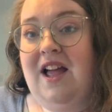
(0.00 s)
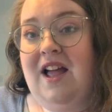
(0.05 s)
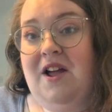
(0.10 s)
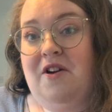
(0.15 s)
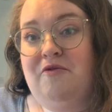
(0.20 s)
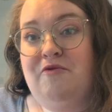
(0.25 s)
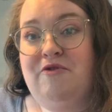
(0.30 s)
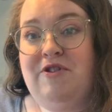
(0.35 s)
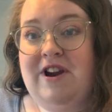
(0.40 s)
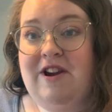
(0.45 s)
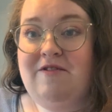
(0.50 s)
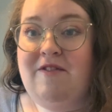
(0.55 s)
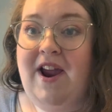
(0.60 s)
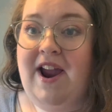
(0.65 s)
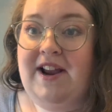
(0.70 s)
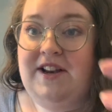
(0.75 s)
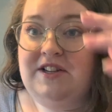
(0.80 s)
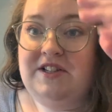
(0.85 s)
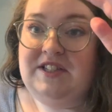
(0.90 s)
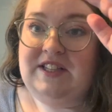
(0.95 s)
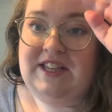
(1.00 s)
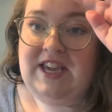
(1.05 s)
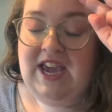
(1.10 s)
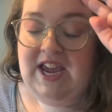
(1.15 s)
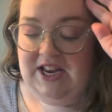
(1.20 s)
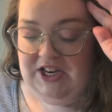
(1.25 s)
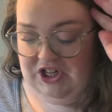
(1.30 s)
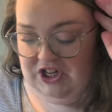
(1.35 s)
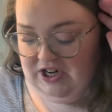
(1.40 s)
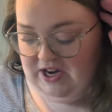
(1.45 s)
rearrange the
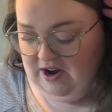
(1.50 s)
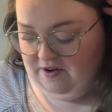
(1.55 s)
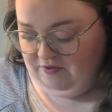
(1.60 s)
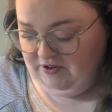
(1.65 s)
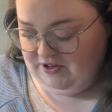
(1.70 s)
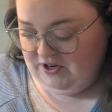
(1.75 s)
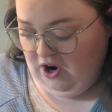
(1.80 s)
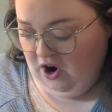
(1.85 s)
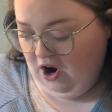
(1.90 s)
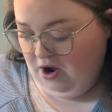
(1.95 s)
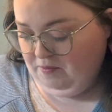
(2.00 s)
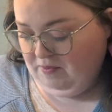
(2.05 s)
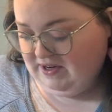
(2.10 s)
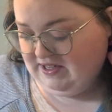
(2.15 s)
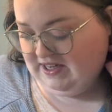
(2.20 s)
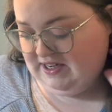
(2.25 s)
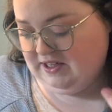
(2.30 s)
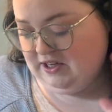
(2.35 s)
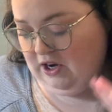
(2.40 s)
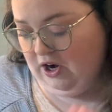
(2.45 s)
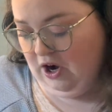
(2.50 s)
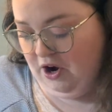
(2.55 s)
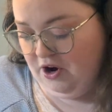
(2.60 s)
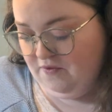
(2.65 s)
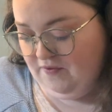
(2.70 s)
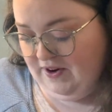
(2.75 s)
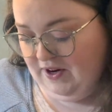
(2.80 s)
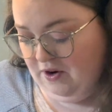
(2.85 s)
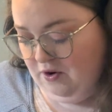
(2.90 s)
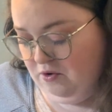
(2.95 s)
kitchen every time I did
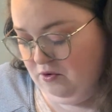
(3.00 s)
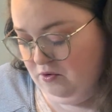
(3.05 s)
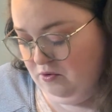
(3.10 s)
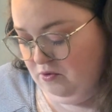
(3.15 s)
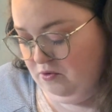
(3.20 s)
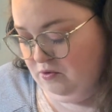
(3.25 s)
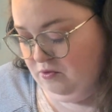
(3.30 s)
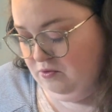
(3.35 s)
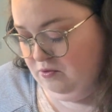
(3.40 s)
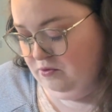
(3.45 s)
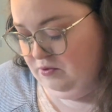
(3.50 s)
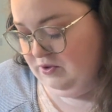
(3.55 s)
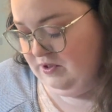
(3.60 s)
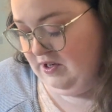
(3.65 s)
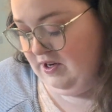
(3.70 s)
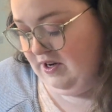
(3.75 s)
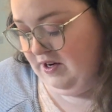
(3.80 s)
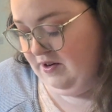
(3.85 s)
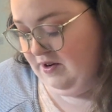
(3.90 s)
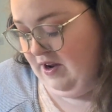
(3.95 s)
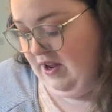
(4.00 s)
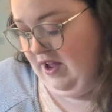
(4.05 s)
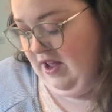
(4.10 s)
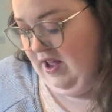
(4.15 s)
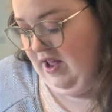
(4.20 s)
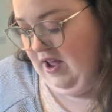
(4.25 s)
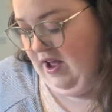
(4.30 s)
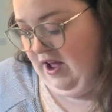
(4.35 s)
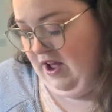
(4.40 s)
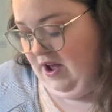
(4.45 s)
clothing hauls and
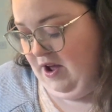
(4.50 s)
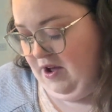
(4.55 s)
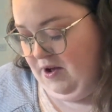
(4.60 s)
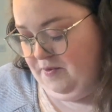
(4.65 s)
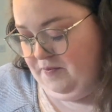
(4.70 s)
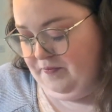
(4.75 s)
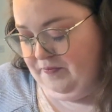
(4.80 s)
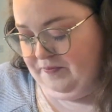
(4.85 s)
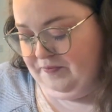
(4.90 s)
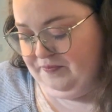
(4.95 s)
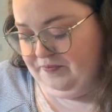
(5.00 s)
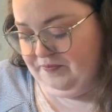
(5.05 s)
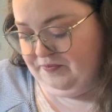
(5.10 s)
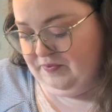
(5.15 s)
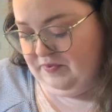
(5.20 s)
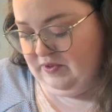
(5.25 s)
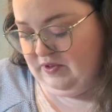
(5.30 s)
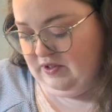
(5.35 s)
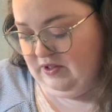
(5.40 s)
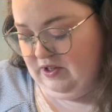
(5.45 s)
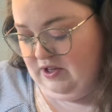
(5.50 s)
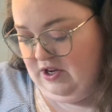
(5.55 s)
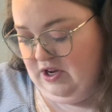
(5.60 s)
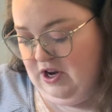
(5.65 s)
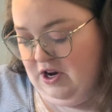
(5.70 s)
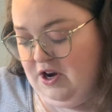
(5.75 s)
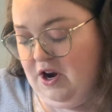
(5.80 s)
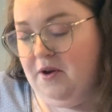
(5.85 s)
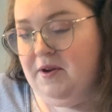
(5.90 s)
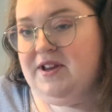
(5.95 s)
um,
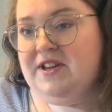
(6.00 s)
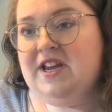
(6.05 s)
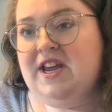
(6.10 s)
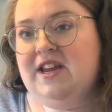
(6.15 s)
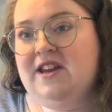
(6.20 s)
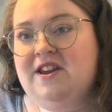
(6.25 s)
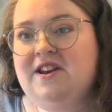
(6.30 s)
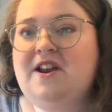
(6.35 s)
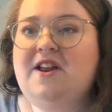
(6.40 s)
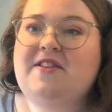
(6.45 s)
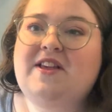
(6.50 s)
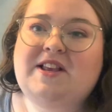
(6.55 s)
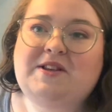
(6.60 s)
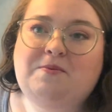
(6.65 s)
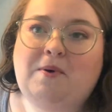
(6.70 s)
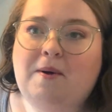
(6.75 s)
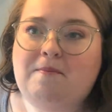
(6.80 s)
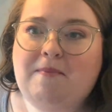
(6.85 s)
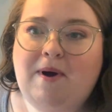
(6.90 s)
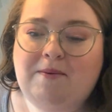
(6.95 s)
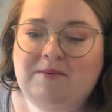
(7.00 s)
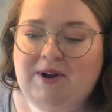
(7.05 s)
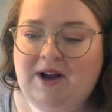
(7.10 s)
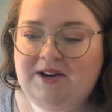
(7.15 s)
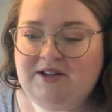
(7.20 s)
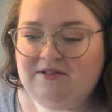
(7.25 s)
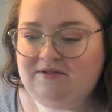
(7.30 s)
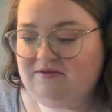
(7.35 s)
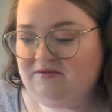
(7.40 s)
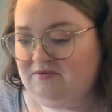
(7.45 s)
you know it, you know that's why mum kind
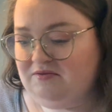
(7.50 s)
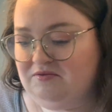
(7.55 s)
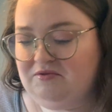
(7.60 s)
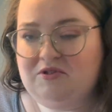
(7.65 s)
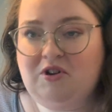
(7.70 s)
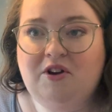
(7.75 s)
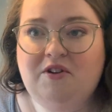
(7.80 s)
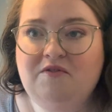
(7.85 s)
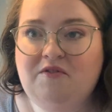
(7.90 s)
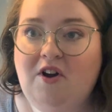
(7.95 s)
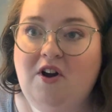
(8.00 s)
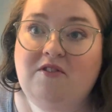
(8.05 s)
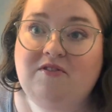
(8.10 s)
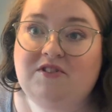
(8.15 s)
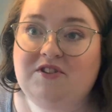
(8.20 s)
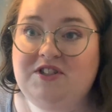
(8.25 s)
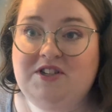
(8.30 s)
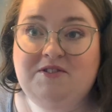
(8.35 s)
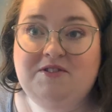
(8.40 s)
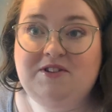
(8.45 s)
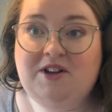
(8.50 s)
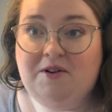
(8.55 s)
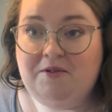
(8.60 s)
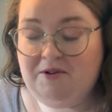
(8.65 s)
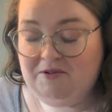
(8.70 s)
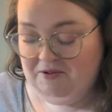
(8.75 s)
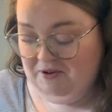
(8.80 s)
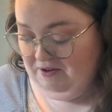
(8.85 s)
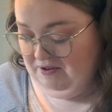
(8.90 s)
of got involved because she was like well what